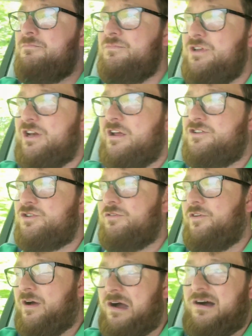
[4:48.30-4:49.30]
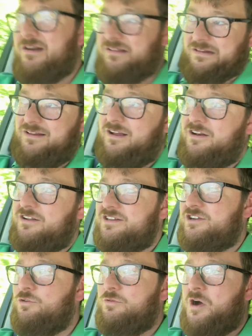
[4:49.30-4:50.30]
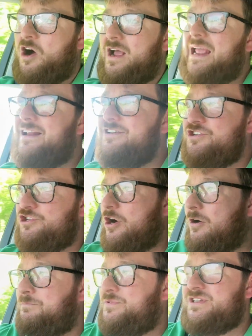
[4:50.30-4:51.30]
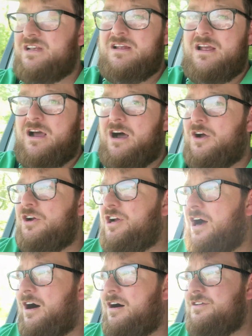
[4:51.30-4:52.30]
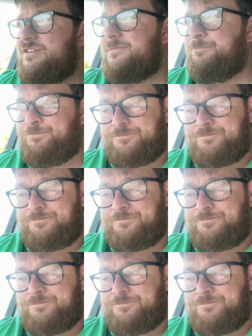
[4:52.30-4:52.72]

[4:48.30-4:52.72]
you know, sort of, I like to call them high-end jobs on cars.